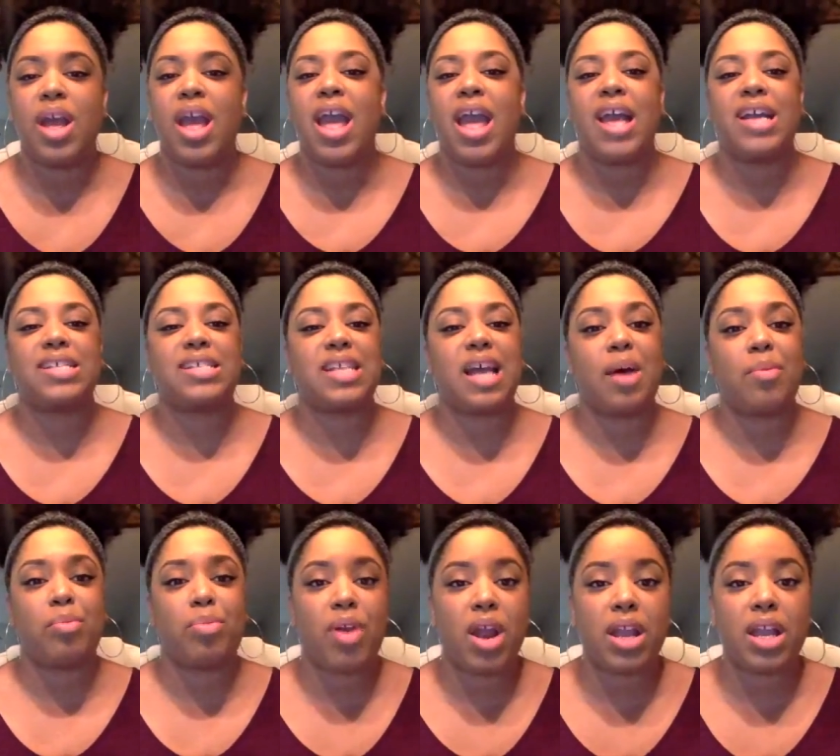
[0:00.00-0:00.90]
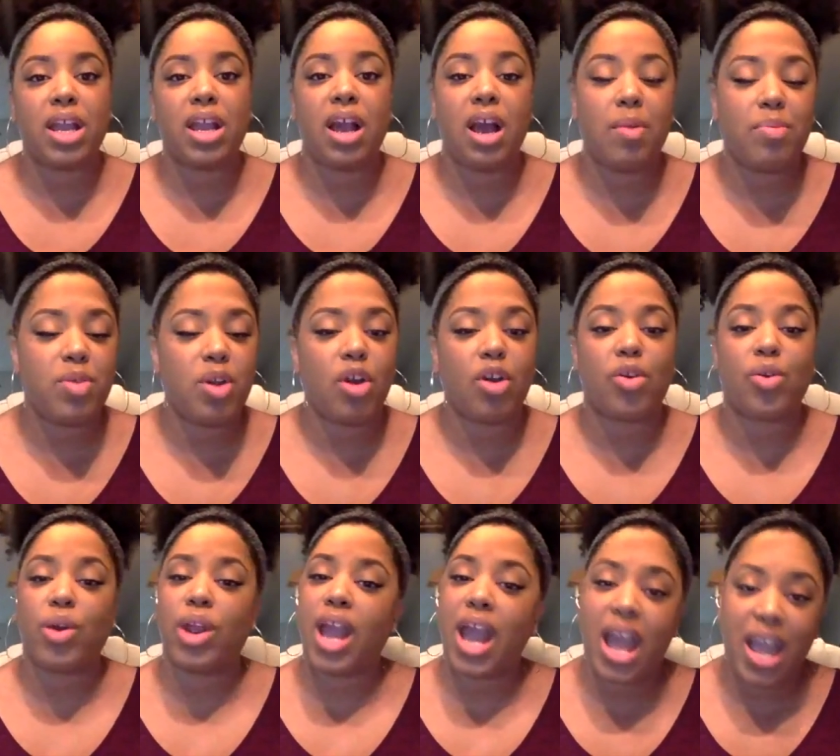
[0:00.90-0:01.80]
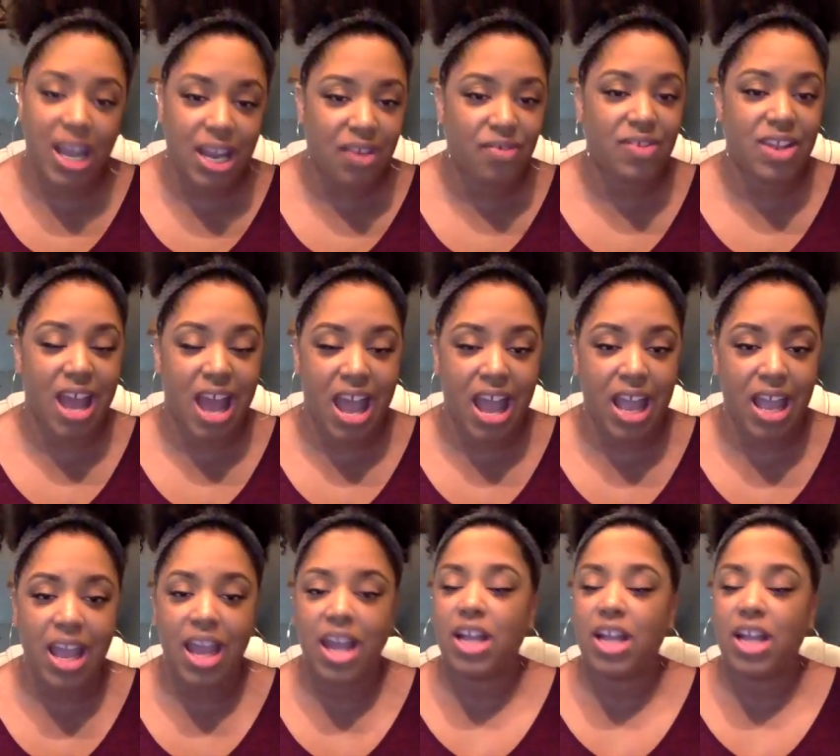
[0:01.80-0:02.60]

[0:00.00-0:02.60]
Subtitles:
and stop breaking up your creative day